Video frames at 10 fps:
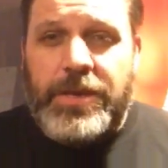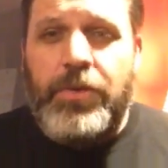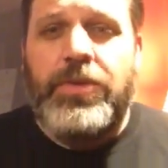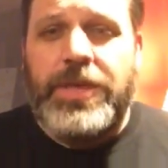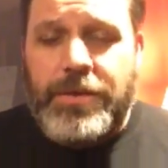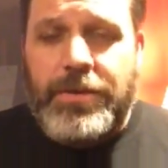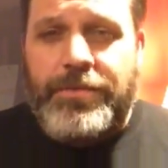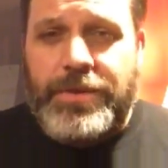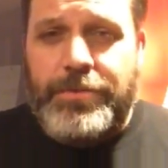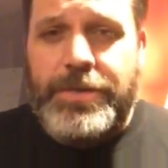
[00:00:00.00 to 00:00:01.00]
You think you
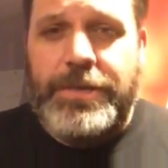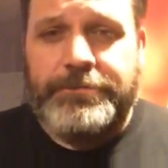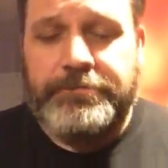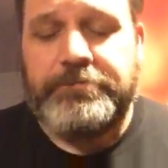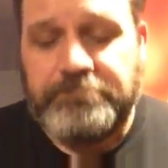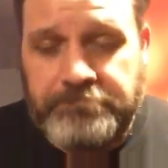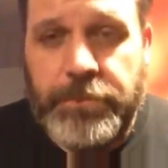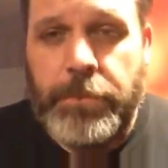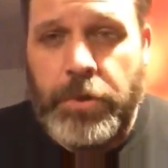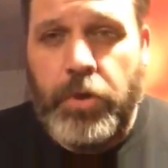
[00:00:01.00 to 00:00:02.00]
love liberty?
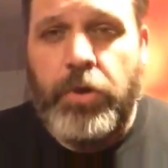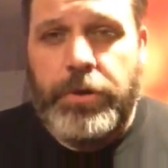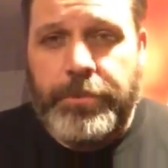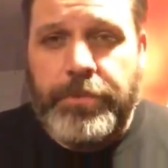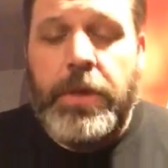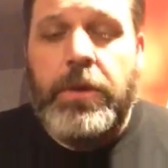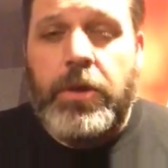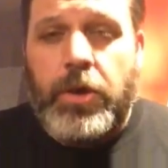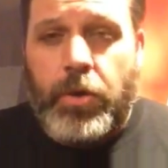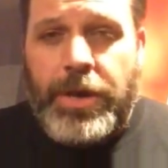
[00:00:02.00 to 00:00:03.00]
Good.
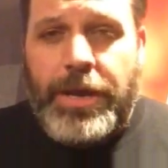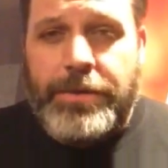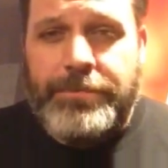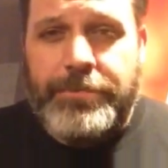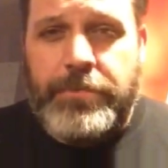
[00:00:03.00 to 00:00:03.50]
Go online.